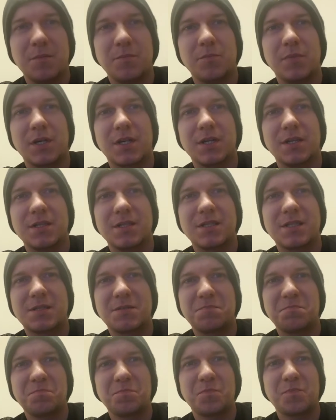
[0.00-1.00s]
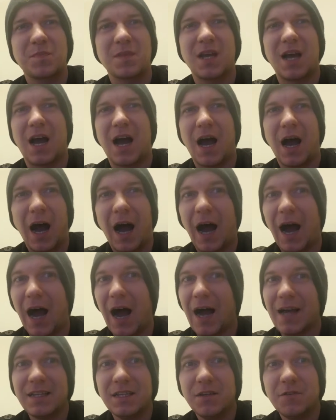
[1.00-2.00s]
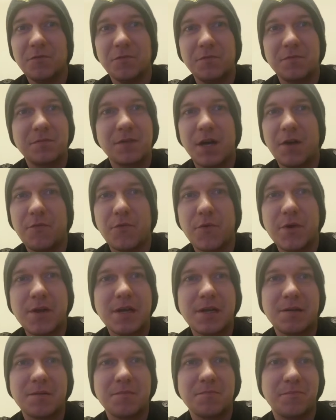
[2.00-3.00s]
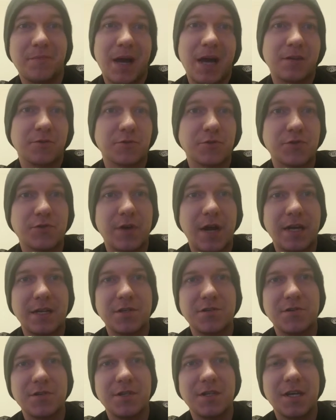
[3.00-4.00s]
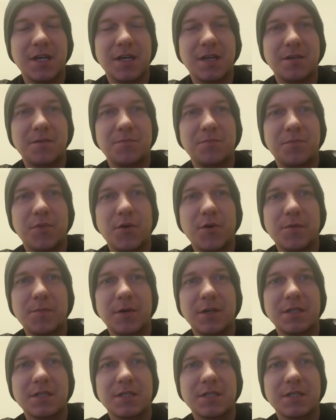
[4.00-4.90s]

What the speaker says: because I love covering battle strategy, and Pokemon